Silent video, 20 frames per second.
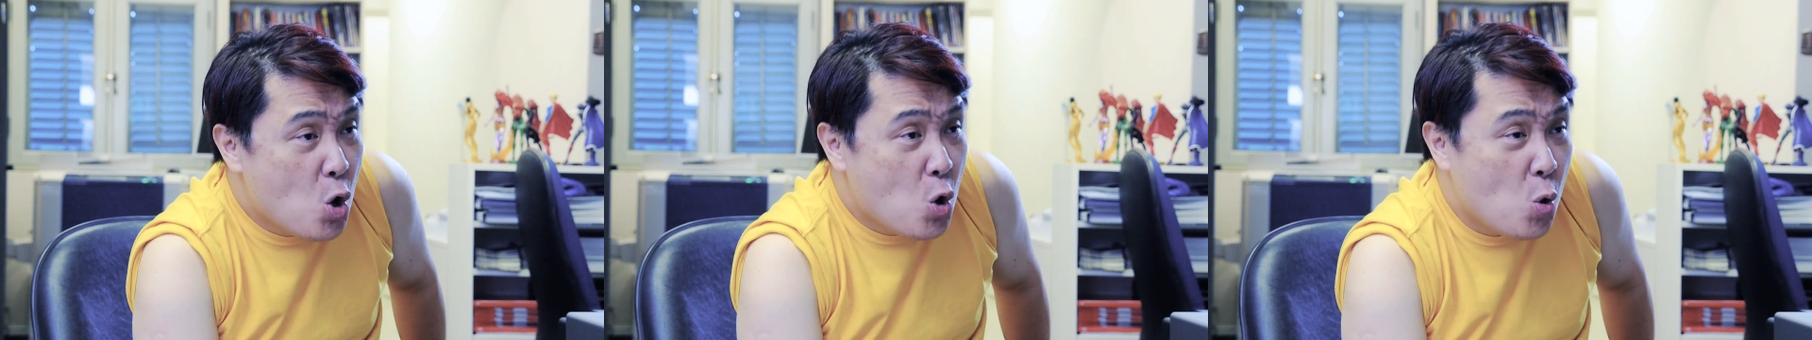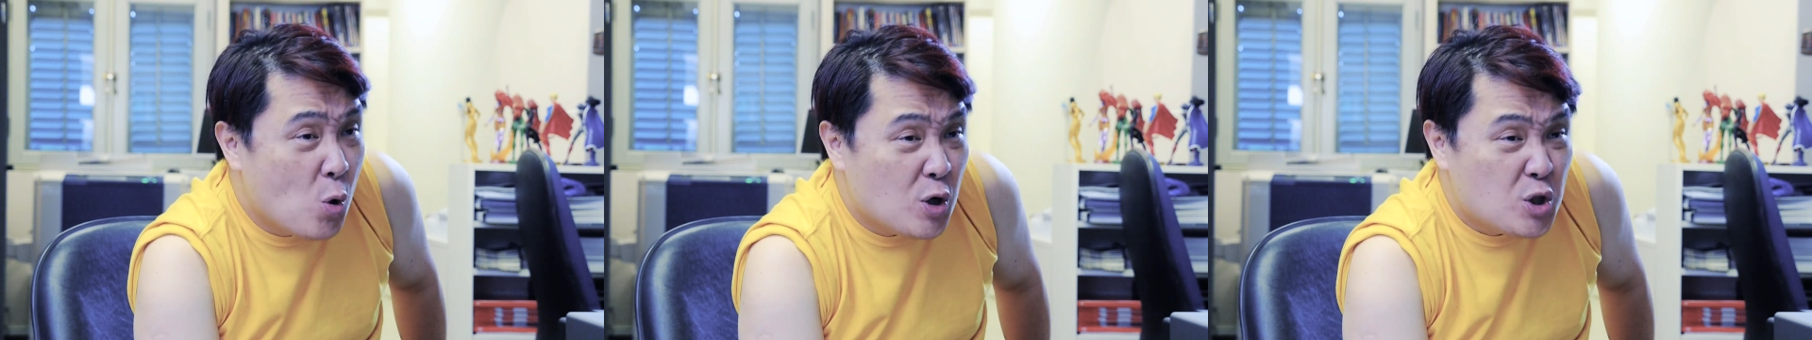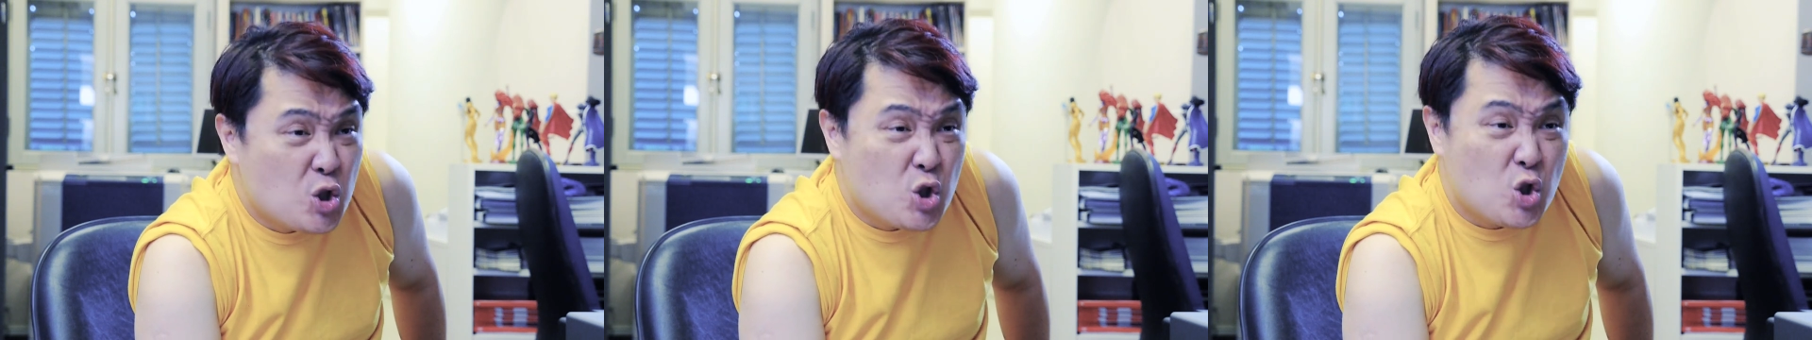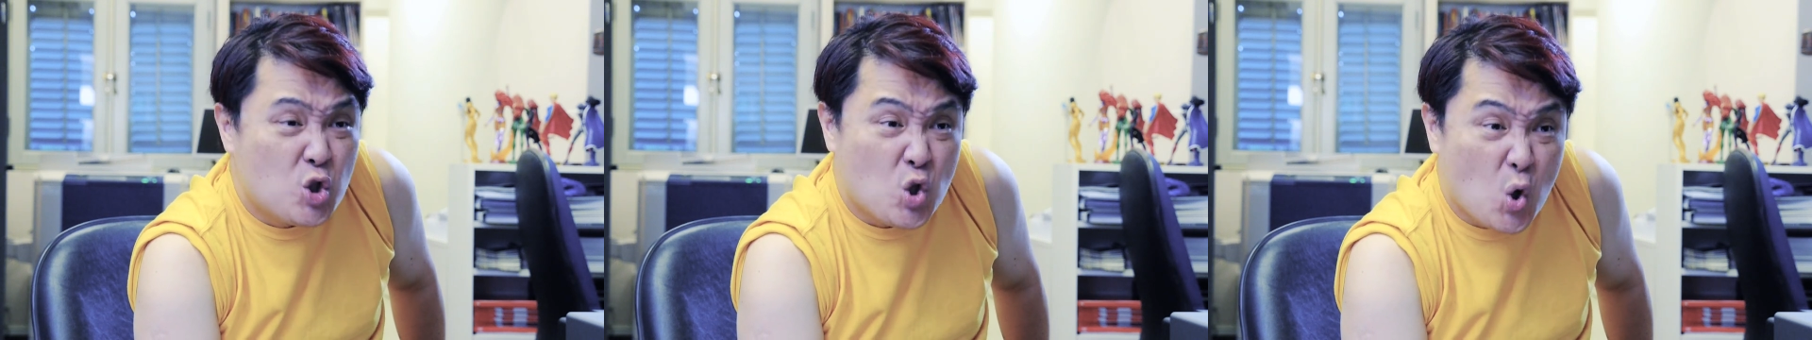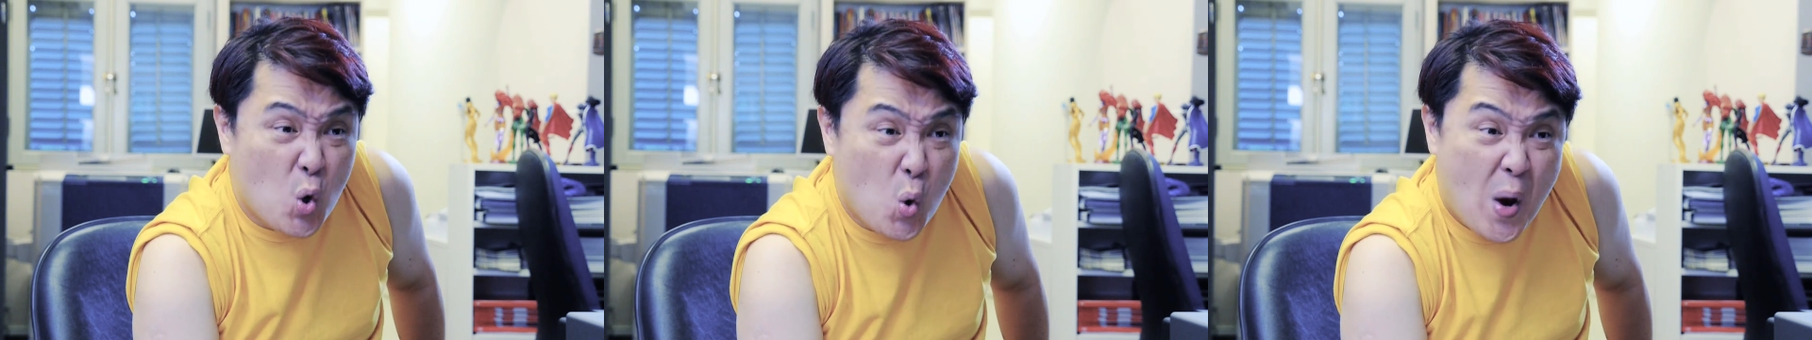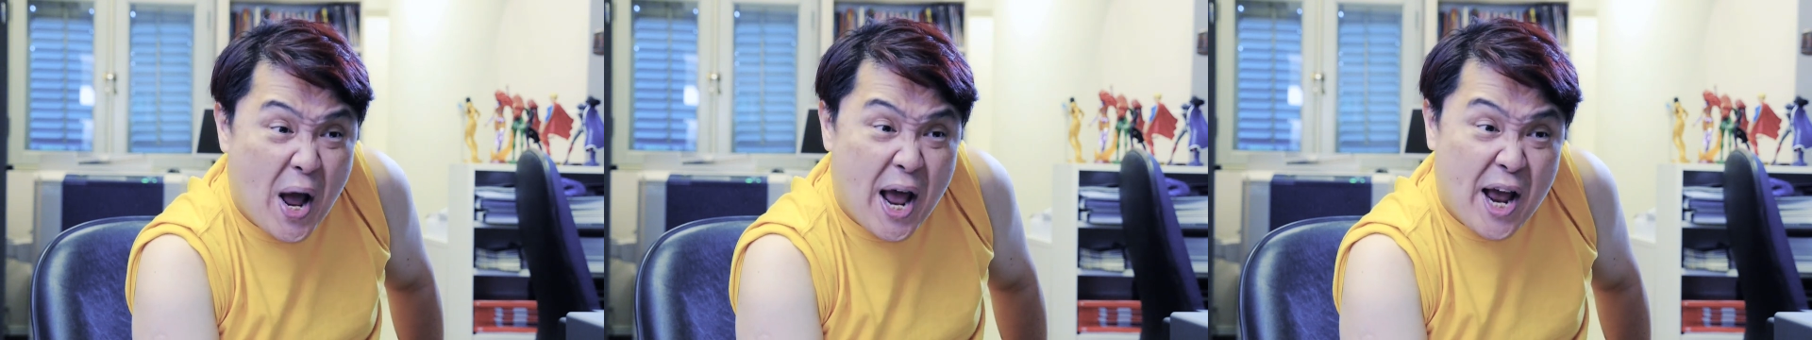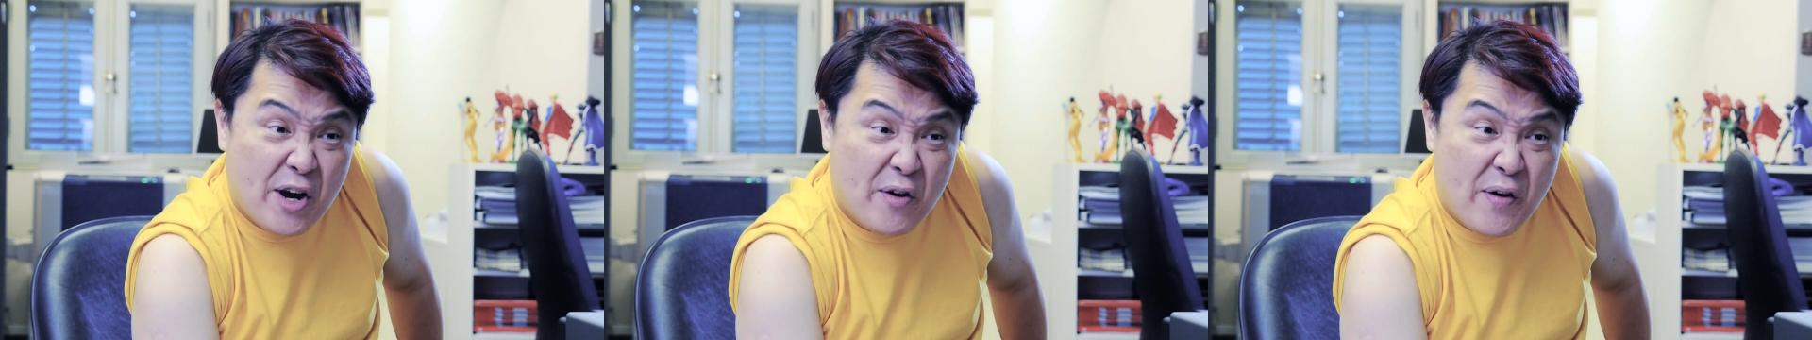who was
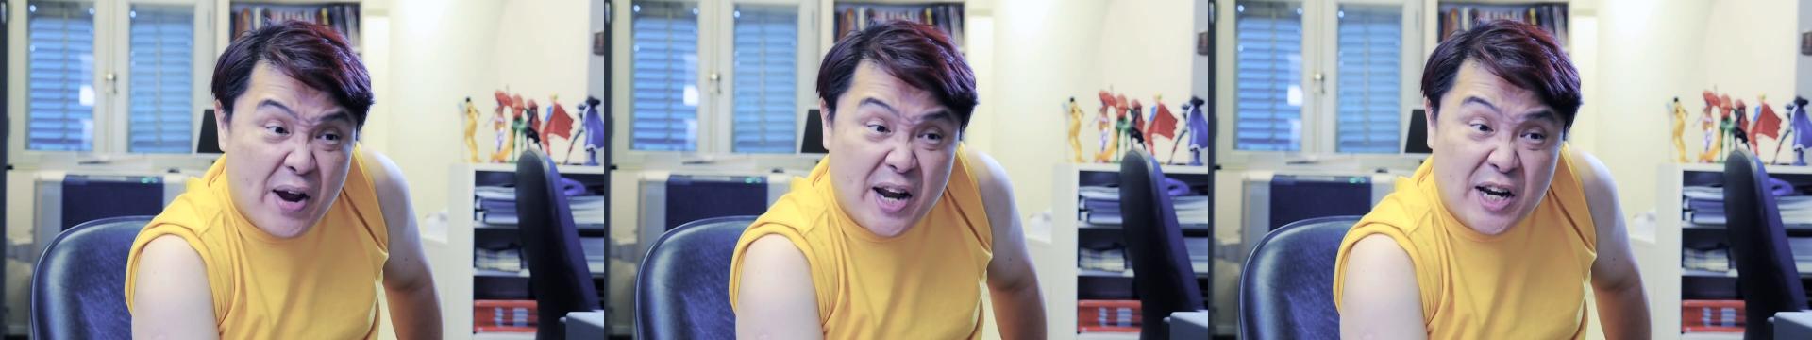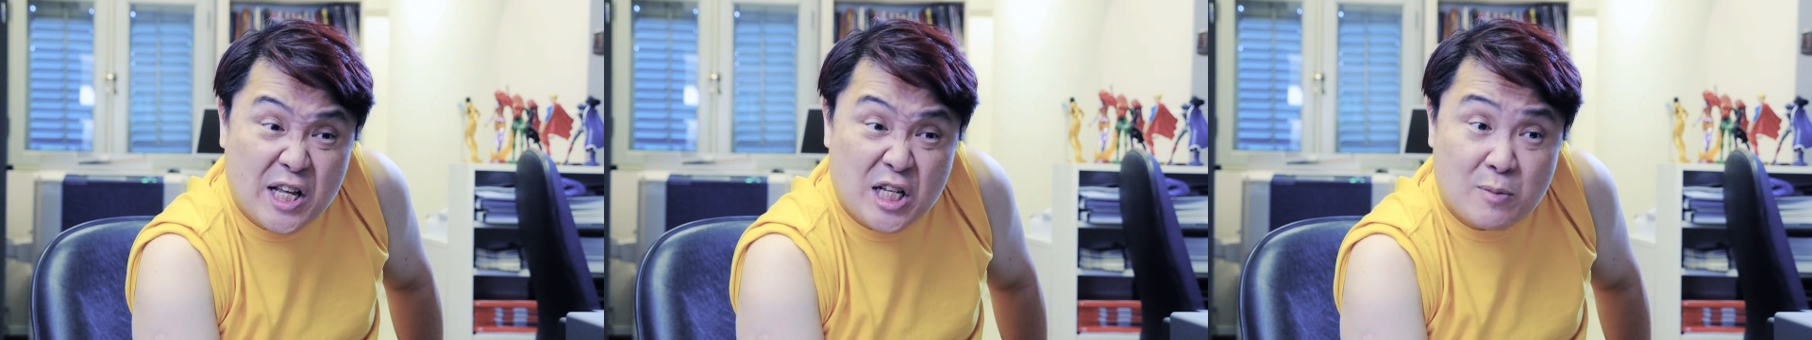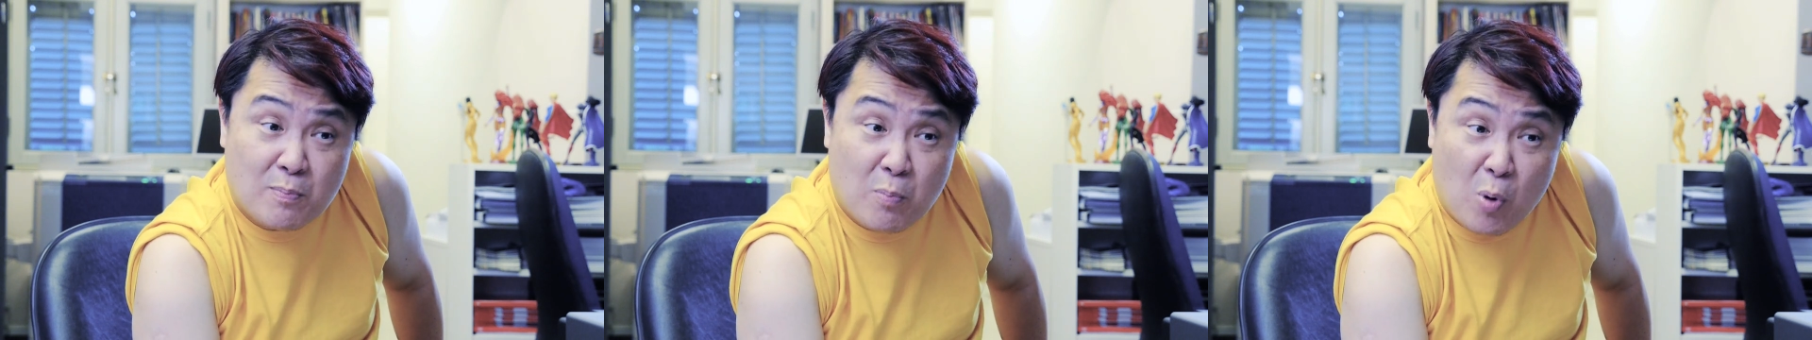so angry at his